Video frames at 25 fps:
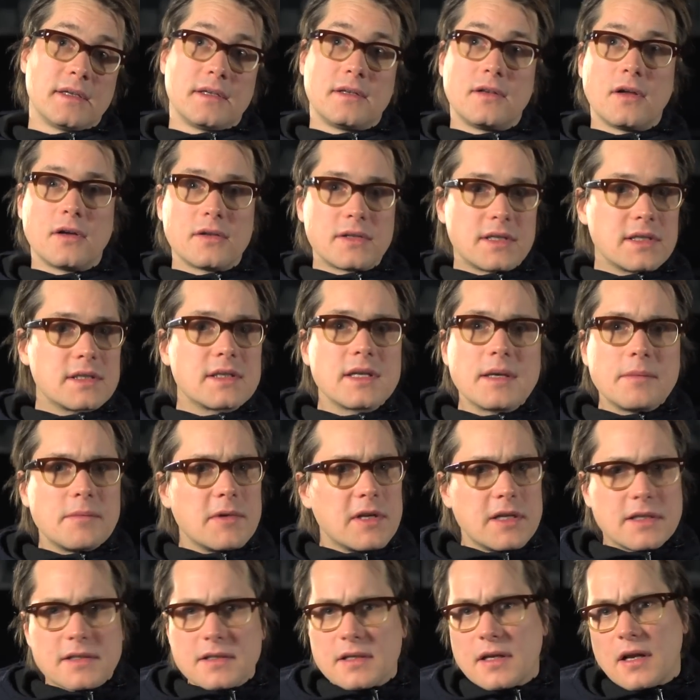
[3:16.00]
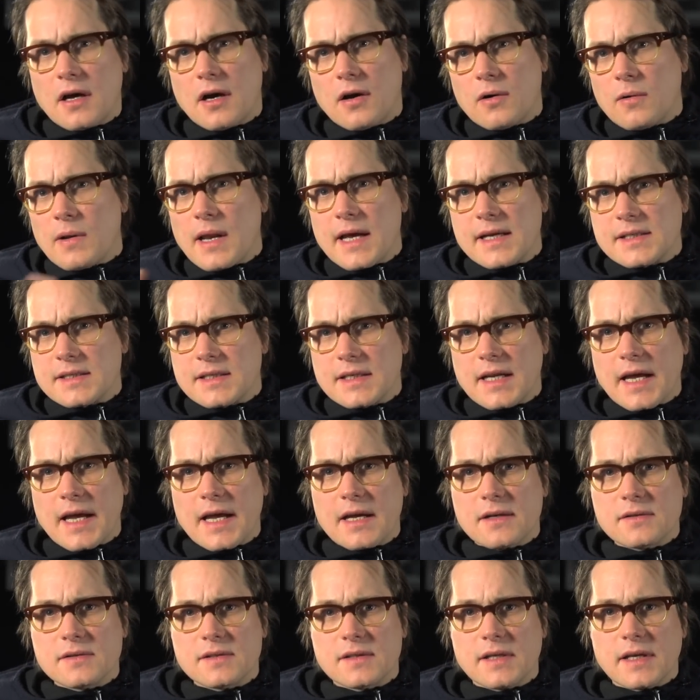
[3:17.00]
not dissimilar to the whole acid
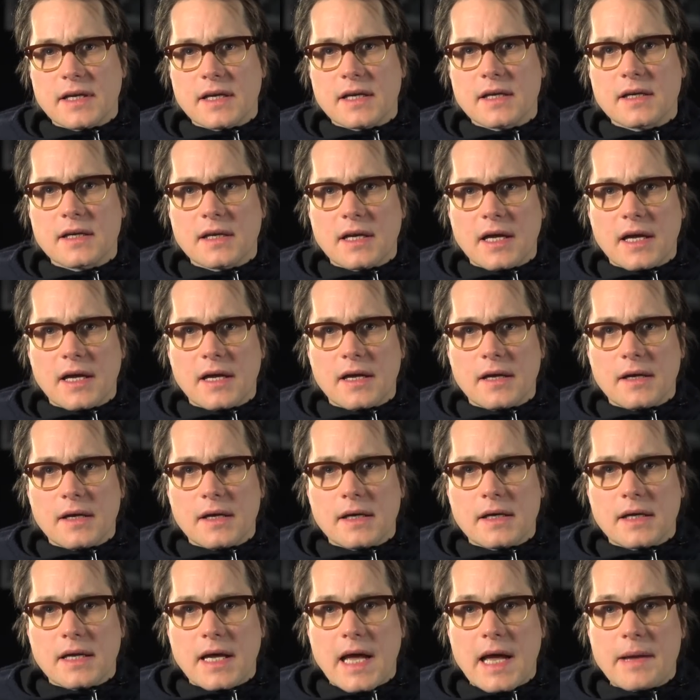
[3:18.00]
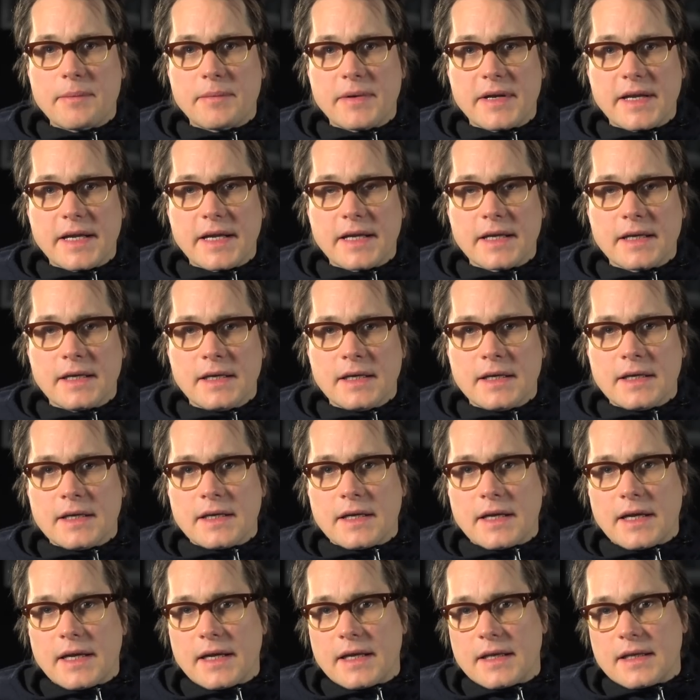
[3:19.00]
house thing happening
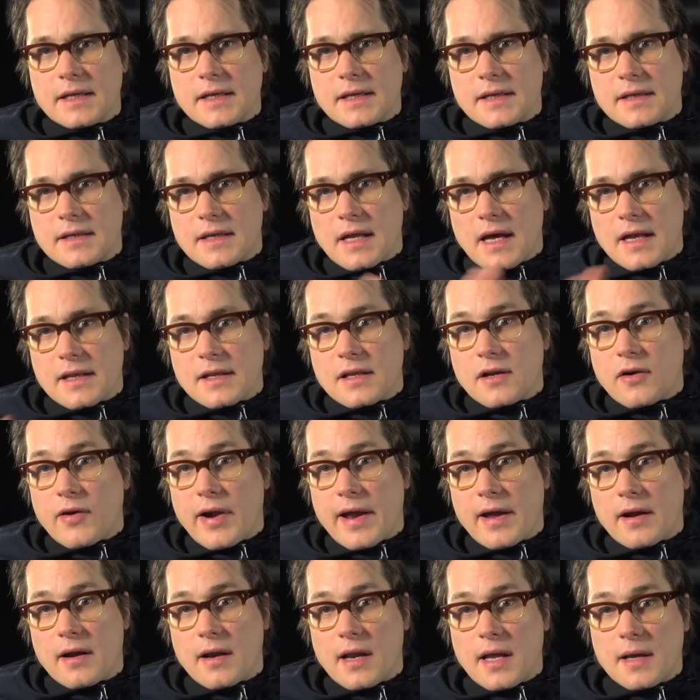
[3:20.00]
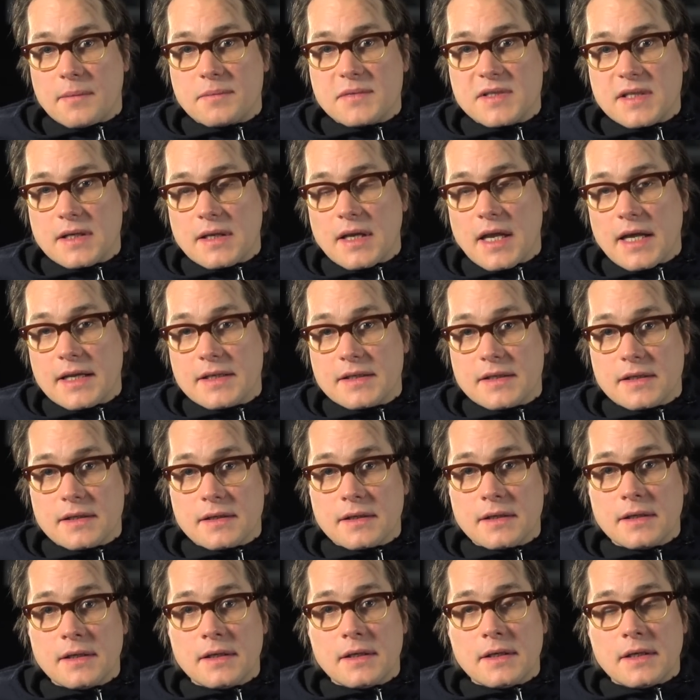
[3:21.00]
in underground clubs in
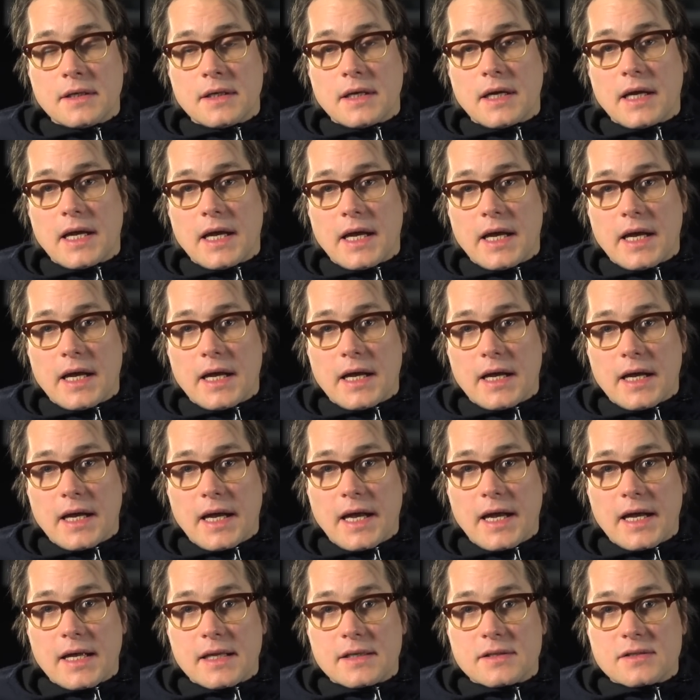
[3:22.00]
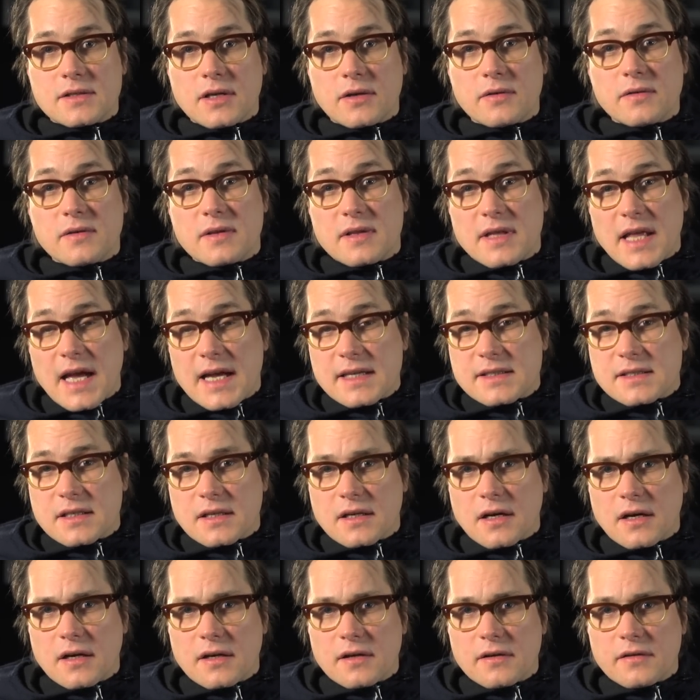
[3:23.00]
London, and so that's a
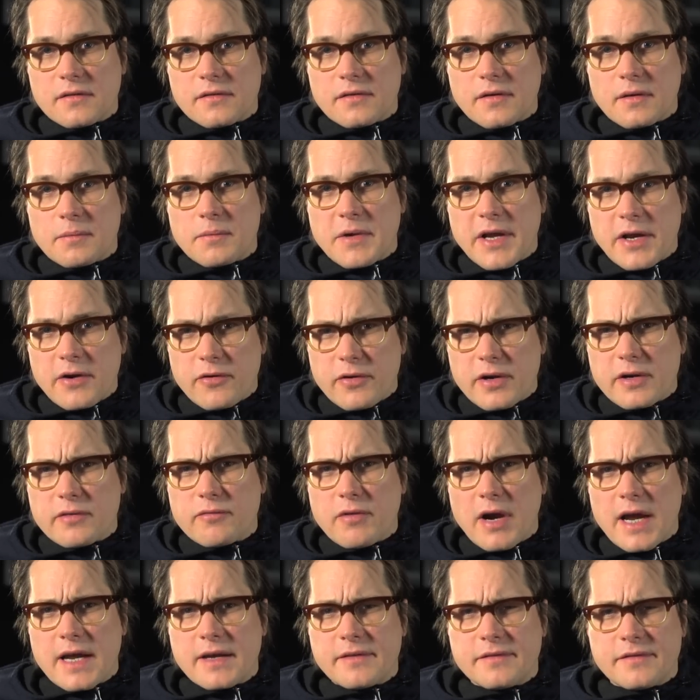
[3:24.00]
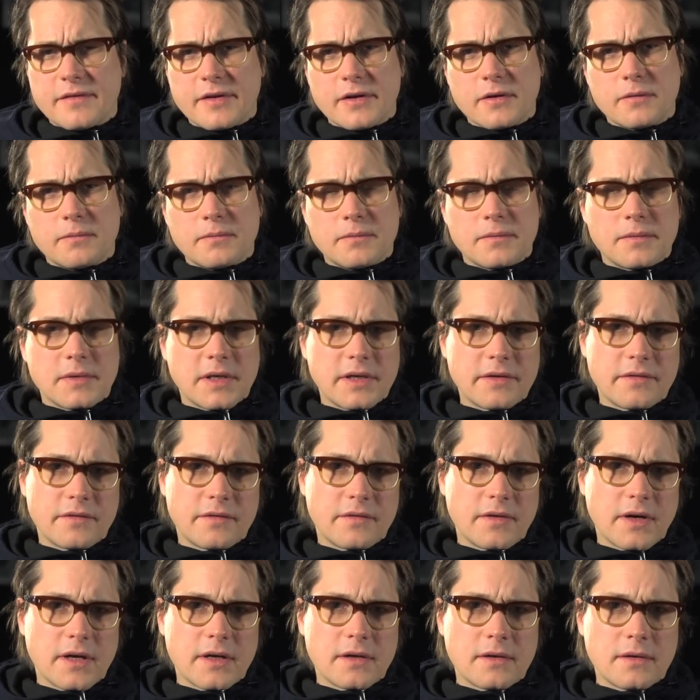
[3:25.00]
kind of a period rave film.
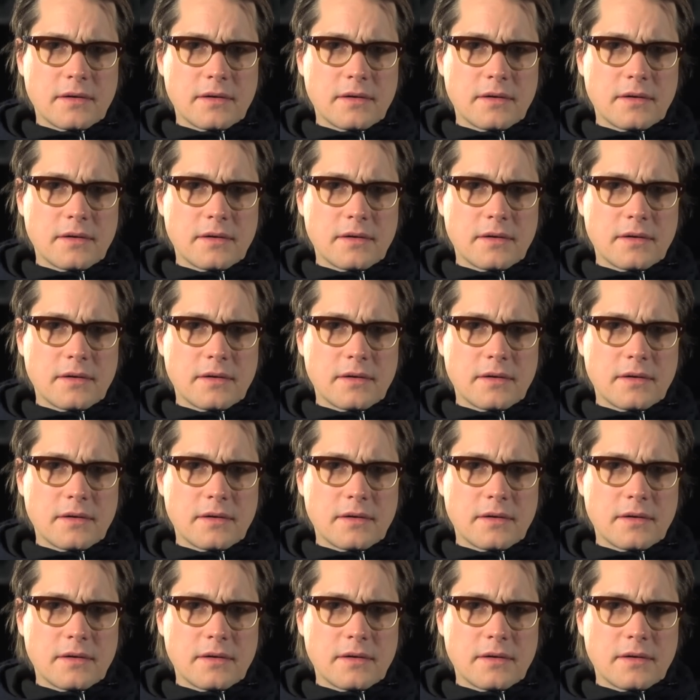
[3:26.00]
If I